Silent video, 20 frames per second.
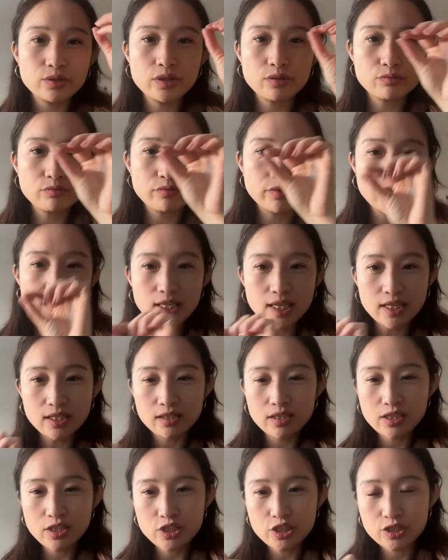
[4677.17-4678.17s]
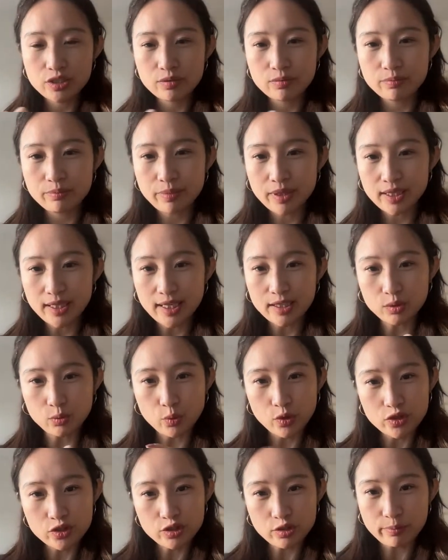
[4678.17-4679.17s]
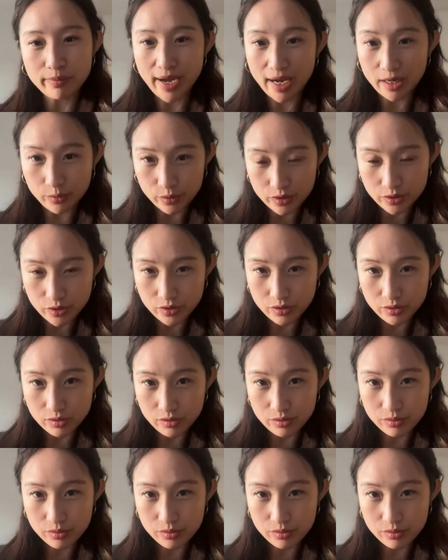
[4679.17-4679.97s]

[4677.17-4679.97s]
read English, but like the words are backwards,